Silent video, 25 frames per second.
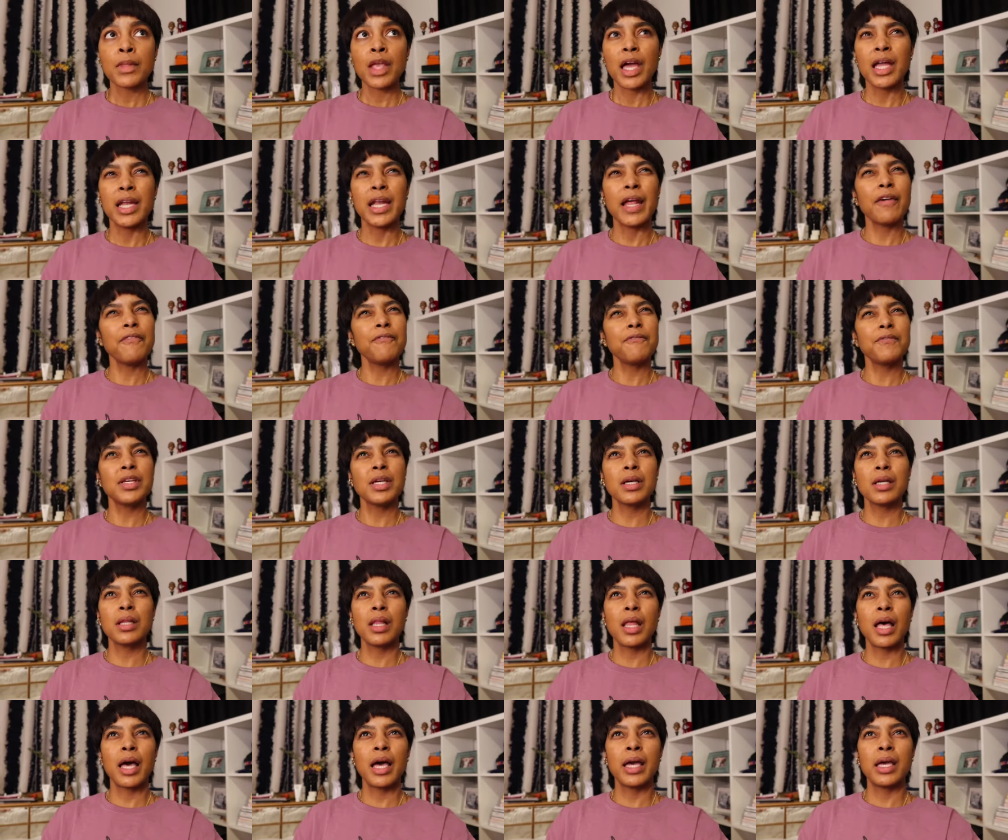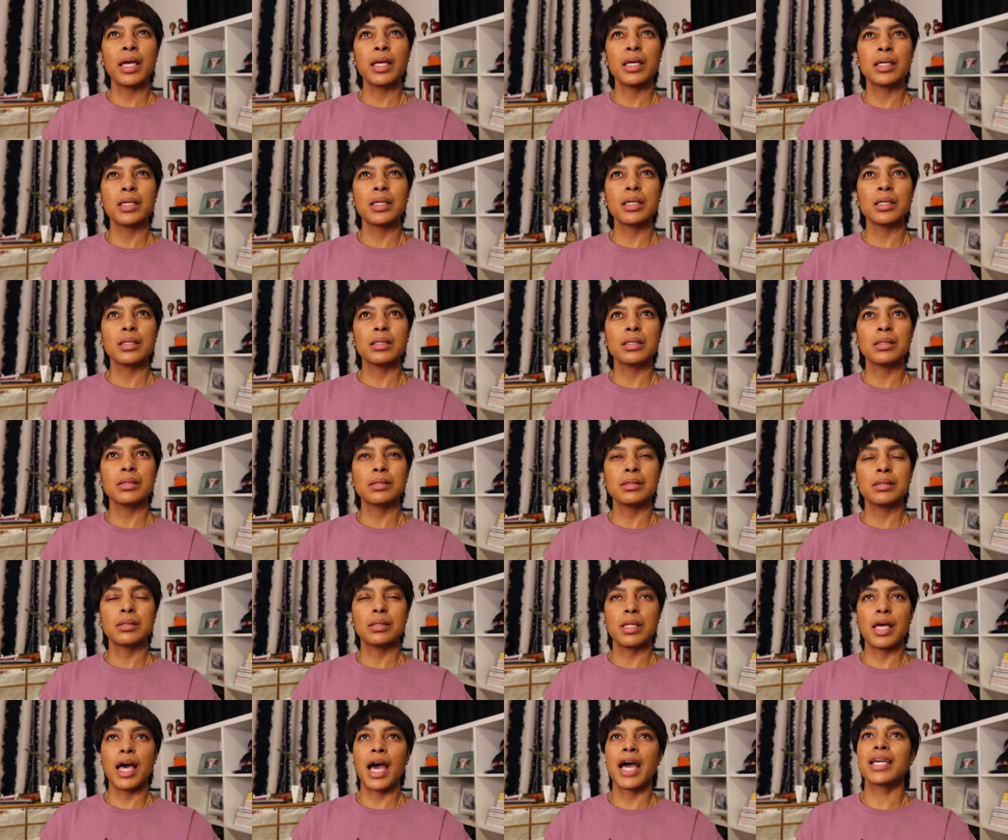and I feel like
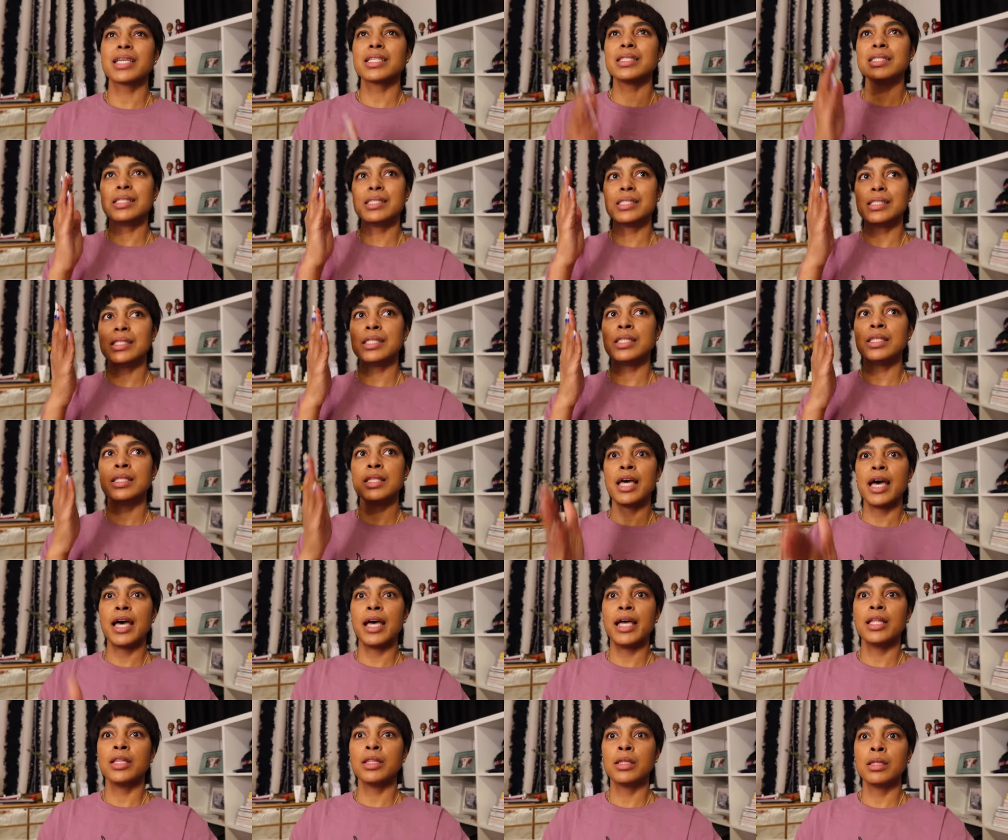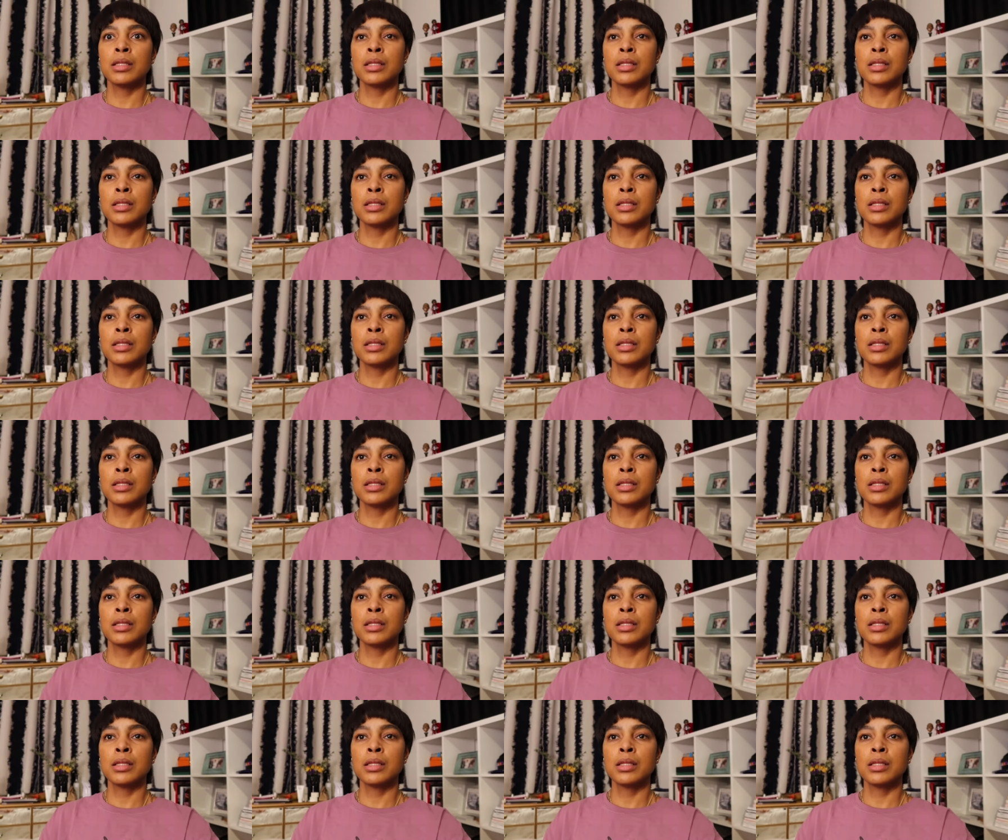I can see that.